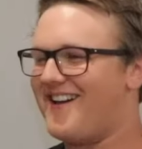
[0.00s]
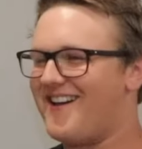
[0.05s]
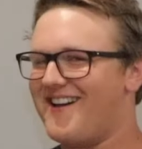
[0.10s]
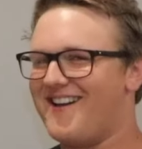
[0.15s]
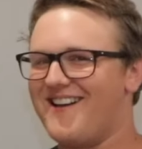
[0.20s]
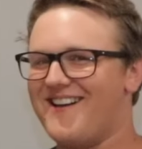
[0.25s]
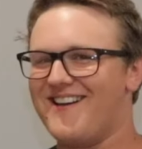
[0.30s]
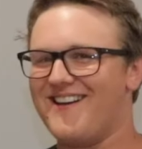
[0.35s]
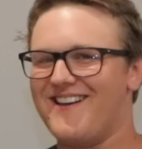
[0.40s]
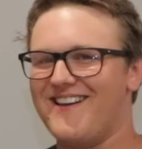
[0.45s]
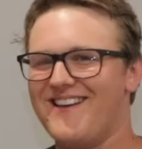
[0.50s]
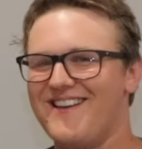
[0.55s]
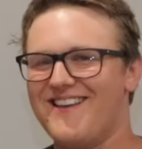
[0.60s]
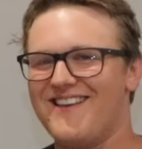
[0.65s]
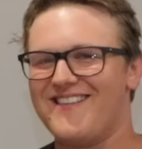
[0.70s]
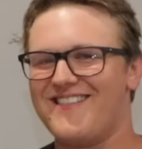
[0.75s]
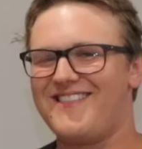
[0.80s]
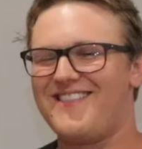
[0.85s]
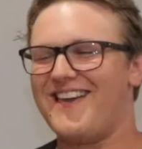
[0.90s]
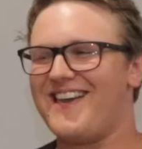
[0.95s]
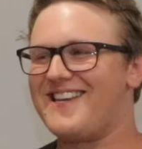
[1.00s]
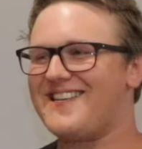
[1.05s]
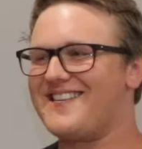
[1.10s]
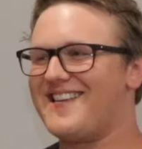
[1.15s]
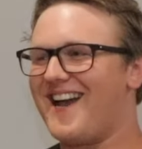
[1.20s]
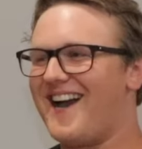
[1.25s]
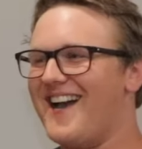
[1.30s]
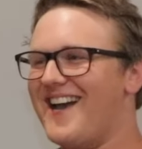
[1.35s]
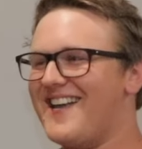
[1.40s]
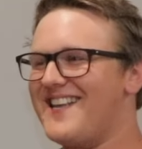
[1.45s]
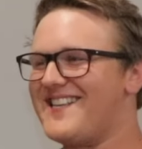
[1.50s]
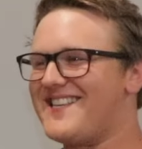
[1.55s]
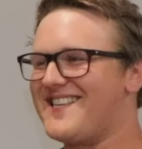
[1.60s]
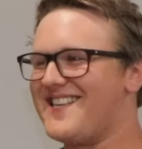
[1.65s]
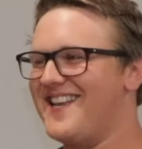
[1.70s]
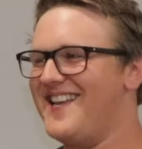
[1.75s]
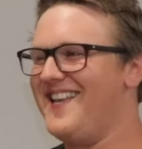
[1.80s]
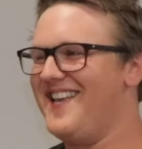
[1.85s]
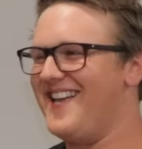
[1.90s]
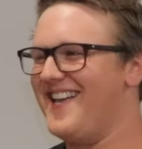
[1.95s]
birthday. Thanks,
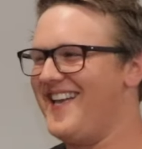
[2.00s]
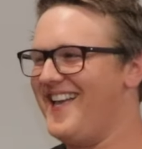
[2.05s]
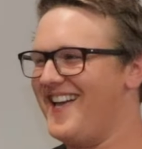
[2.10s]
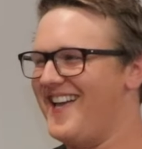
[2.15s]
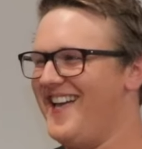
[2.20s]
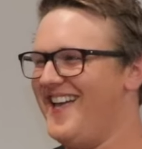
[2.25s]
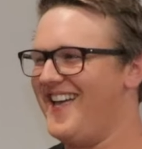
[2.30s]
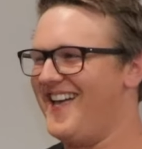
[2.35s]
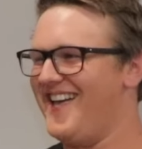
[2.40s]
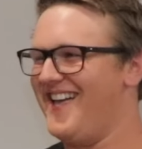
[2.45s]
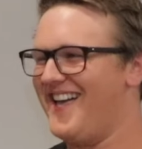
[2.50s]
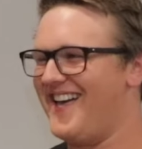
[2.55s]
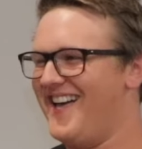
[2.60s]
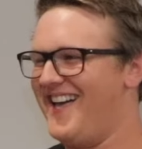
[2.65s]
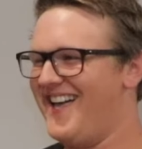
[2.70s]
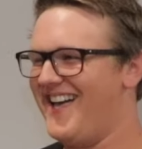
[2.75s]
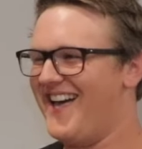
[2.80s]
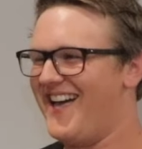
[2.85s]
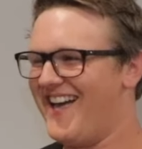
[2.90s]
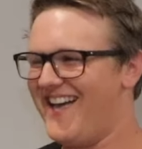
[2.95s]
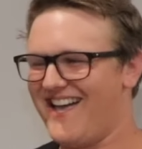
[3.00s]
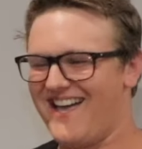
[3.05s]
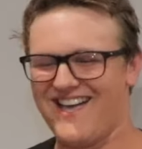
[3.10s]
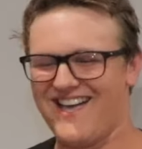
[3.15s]
guys. Yay. Really Squeaky